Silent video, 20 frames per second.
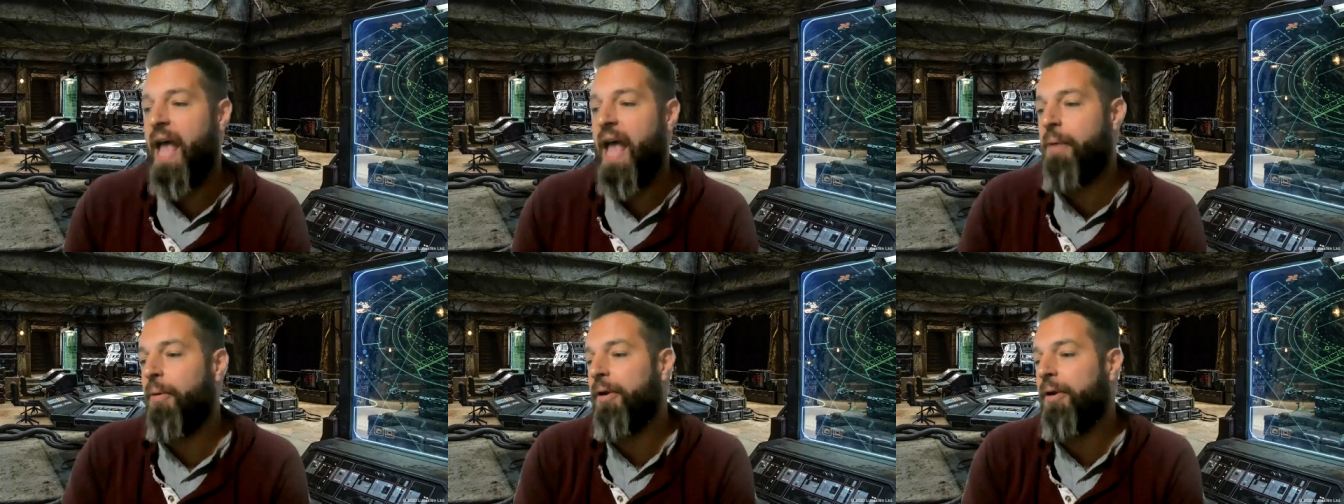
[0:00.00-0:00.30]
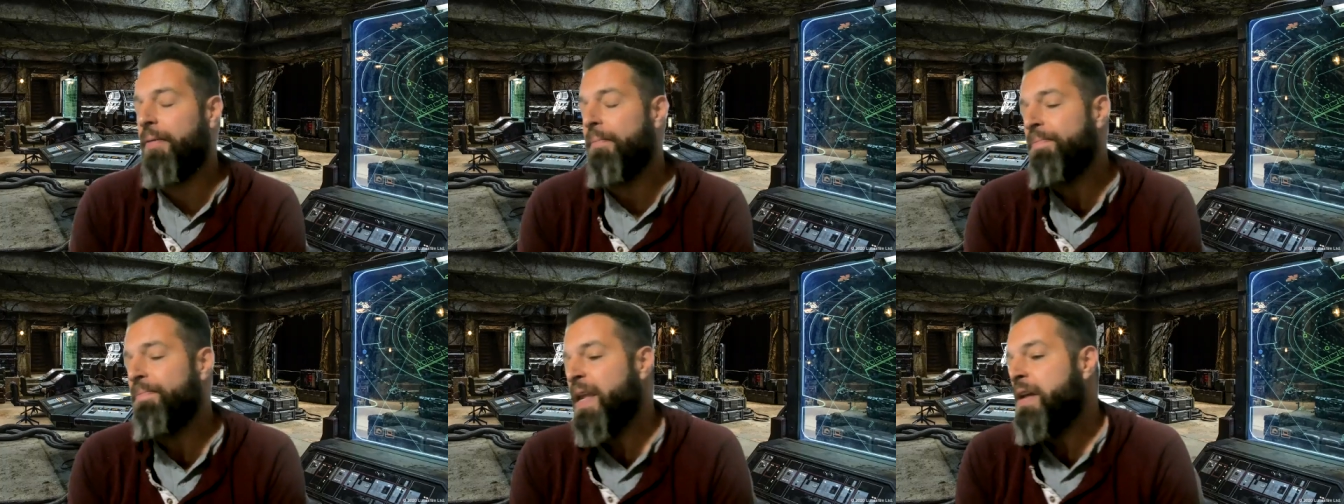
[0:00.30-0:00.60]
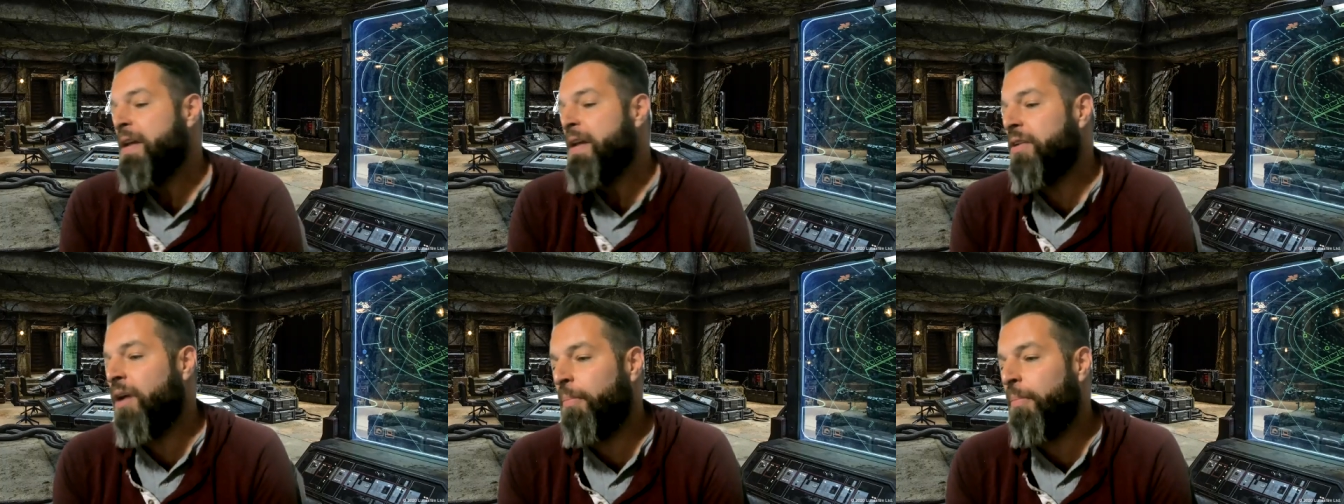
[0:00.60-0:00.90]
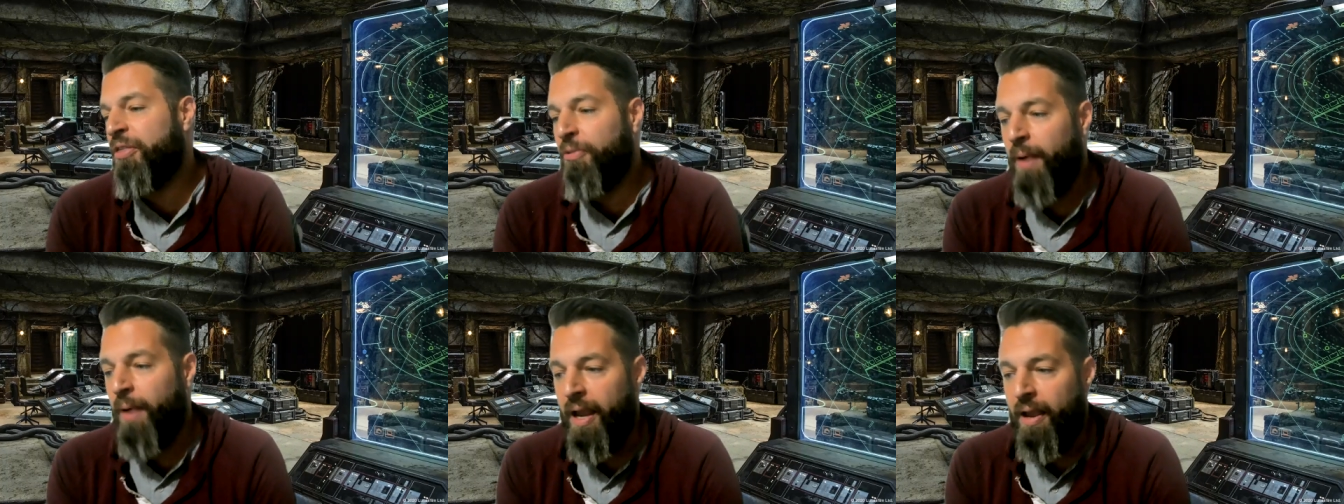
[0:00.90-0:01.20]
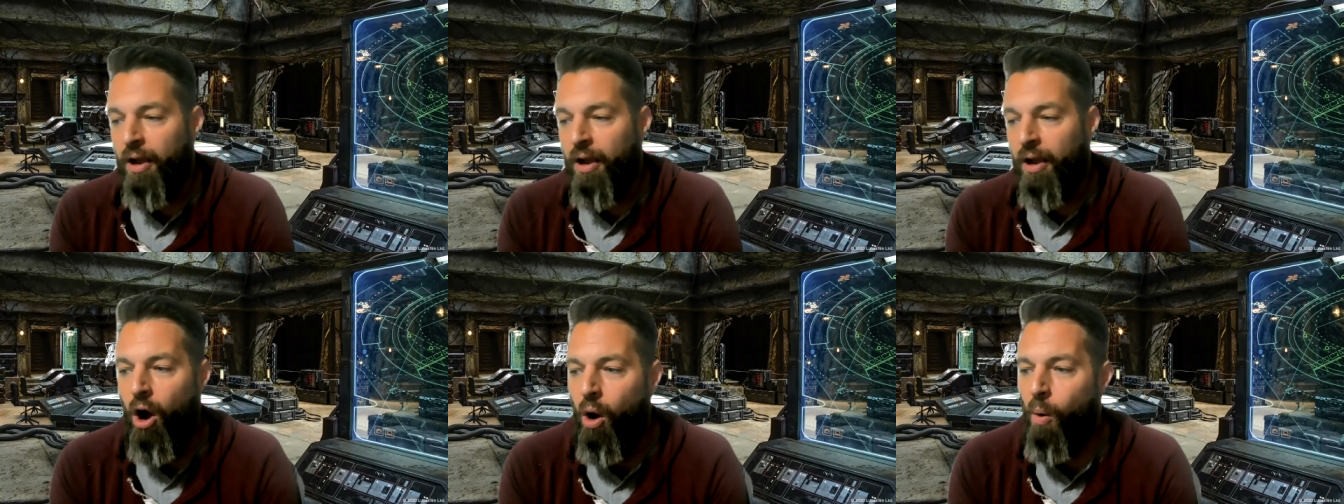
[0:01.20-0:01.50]
that one. Number three,
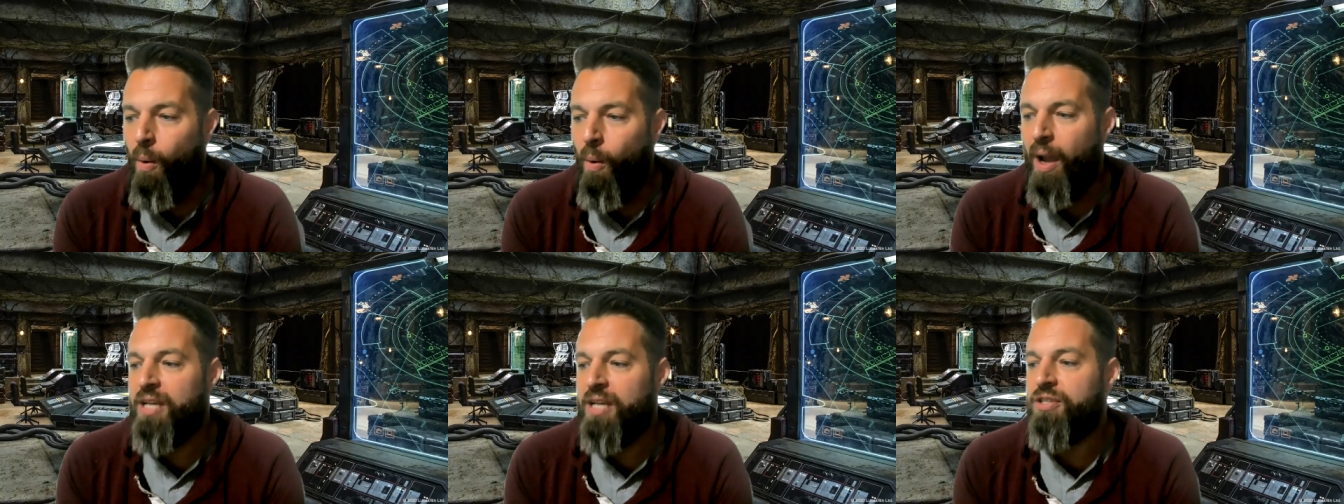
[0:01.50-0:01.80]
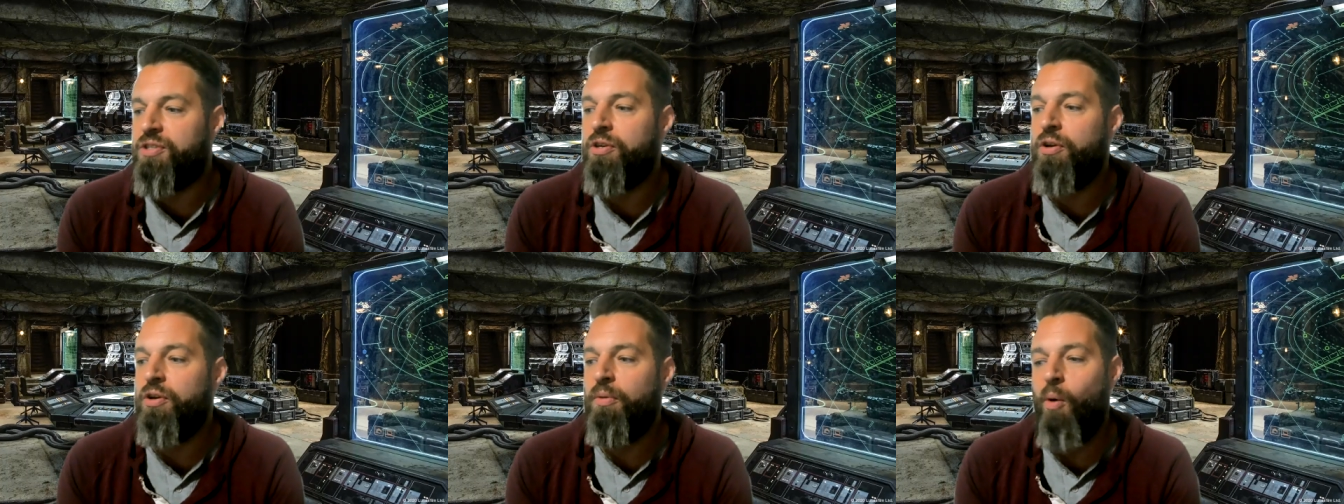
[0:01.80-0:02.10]
always do